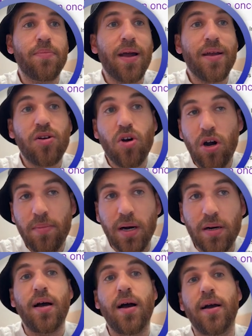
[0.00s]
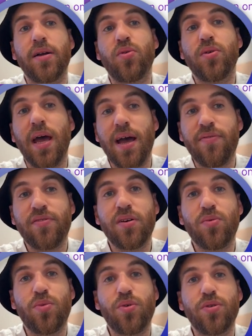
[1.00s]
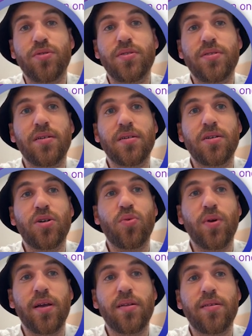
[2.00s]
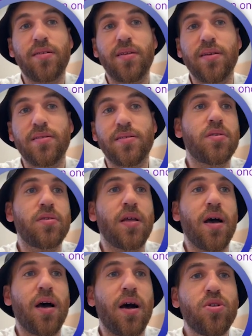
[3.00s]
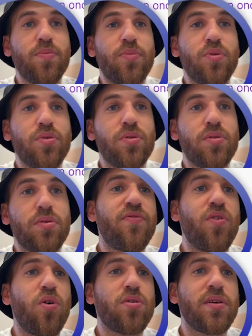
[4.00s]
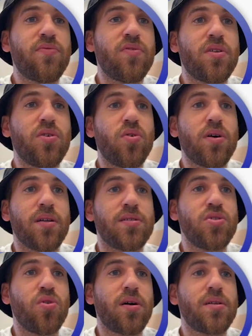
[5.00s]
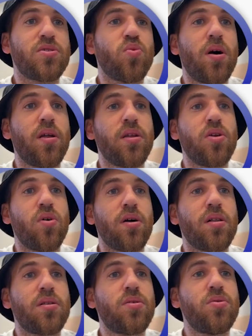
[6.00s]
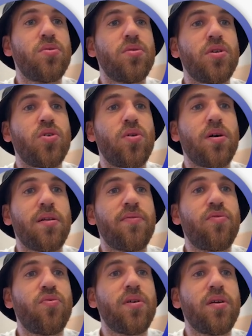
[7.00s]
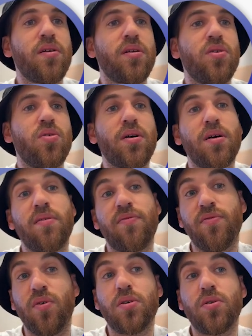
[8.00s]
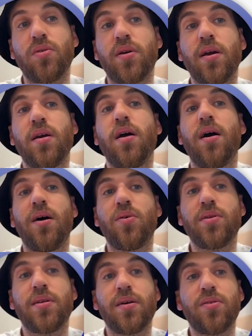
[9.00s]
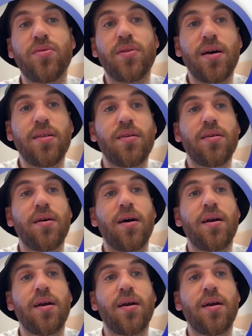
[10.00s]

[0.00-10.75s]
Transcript: a comma, I could afterwards create the output for different URLs, URLs 1, URL 2, URL 3, URL 4. Okay, how did I do that? I